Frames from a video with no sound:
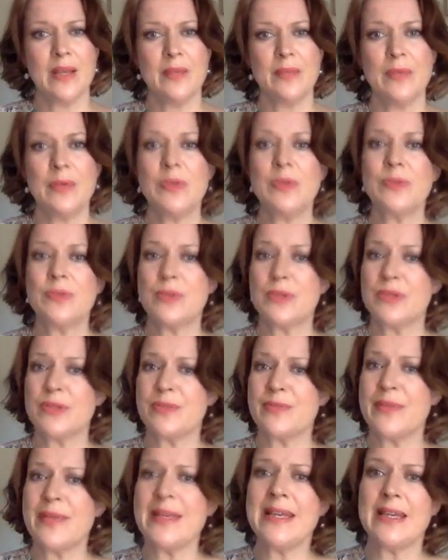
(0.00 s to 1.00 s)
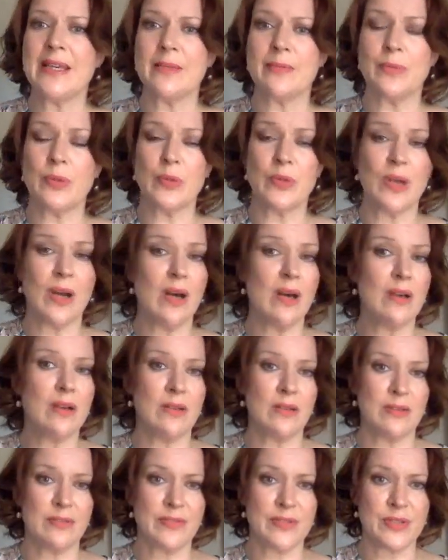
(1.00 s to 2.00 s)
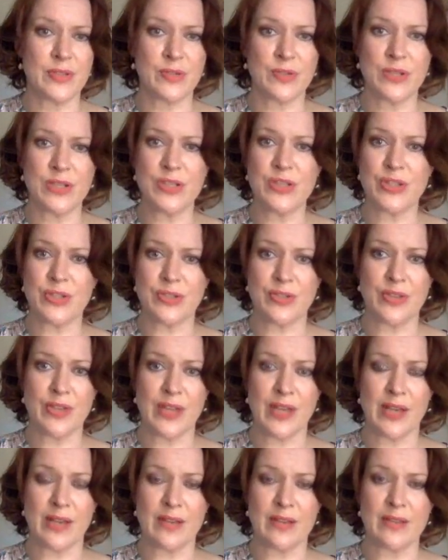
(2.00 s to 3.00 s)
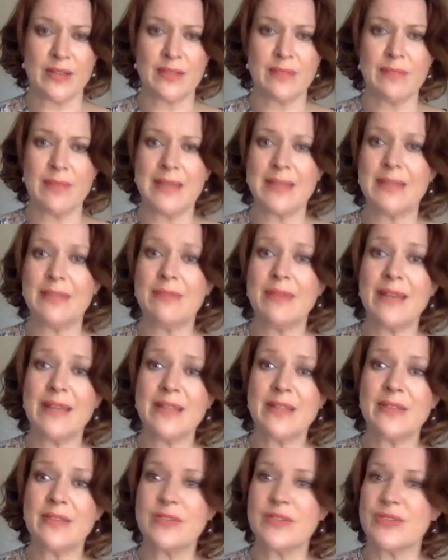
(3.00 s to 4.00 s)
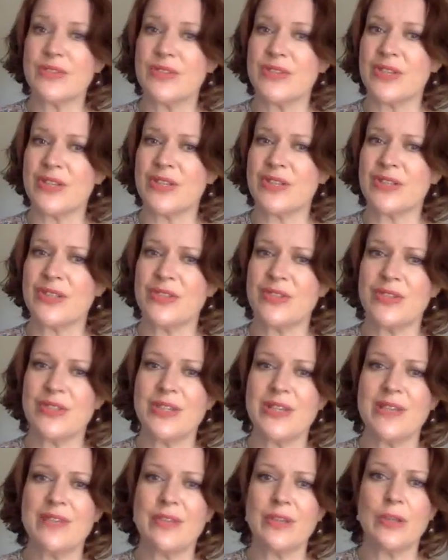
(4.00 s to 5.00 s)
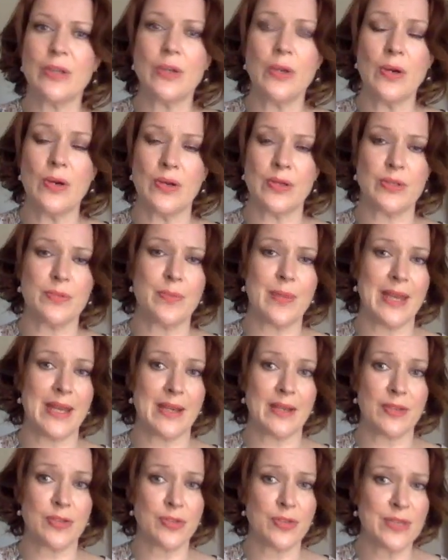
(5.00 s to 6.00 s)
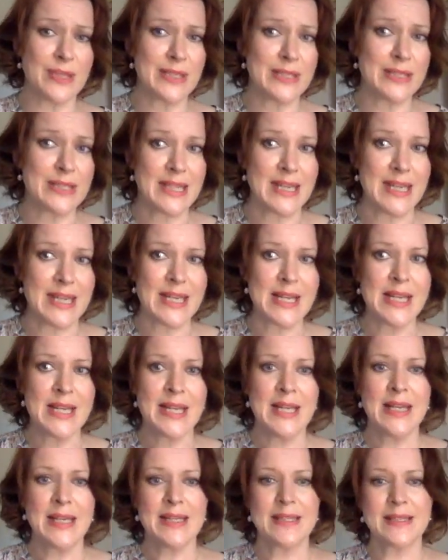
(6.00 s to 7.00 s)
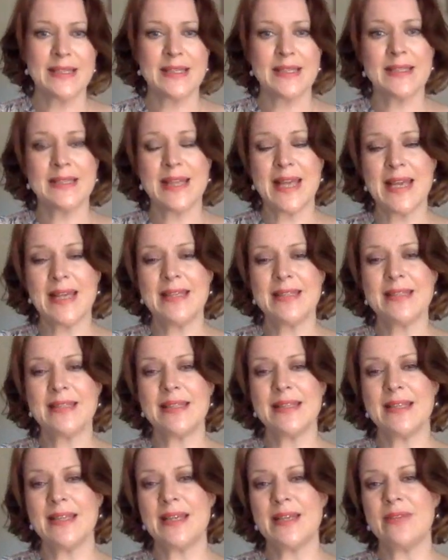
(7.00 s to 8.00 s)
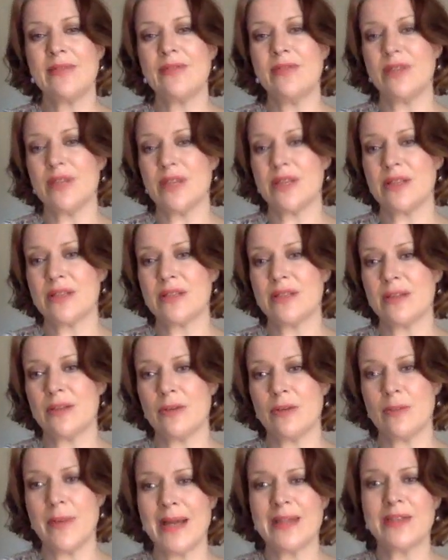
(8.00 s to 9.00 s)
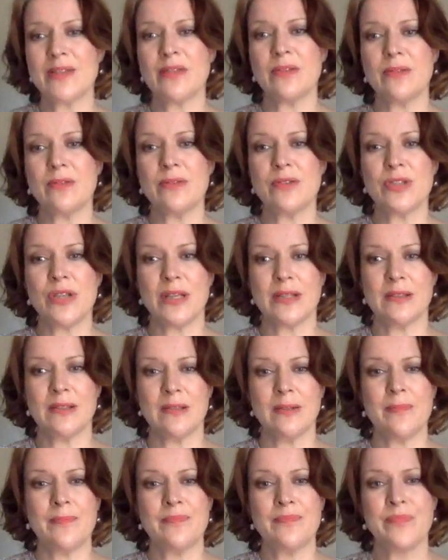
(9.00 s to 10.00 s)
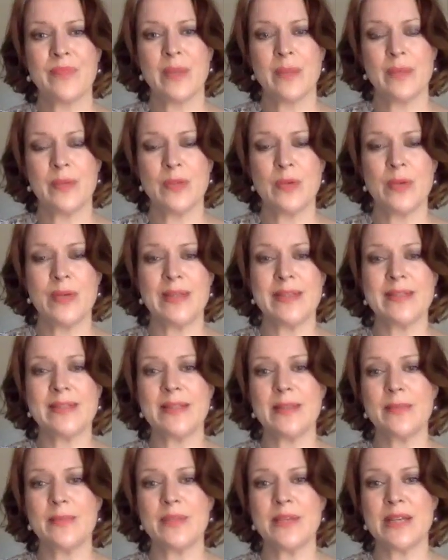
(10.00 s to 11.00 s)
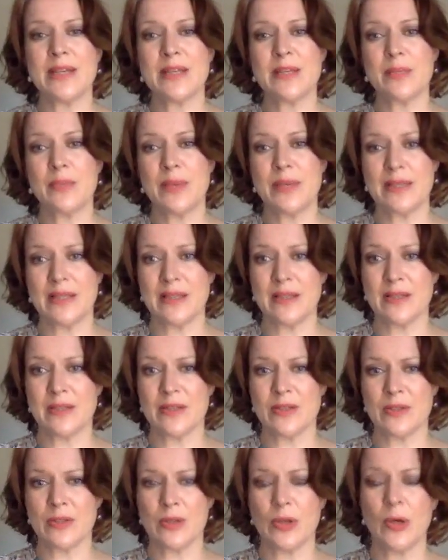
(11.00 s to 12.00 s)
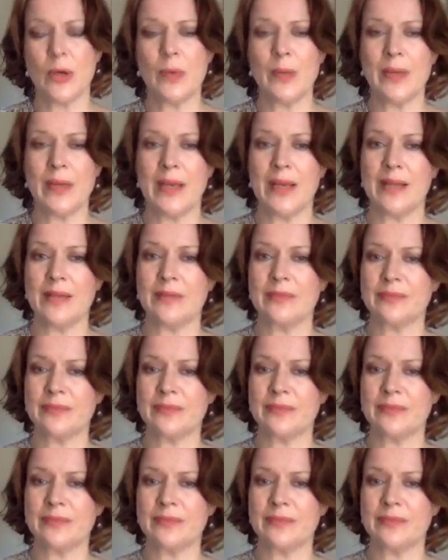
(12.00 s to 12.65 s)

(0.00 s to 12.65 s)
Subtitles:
Both Rosmini and Bulgakov, as Christian thinkers, made the radical suggestion that even God, being a trinity, sustains in the infinite the grammatical shuttle between subject, predicate, and copula.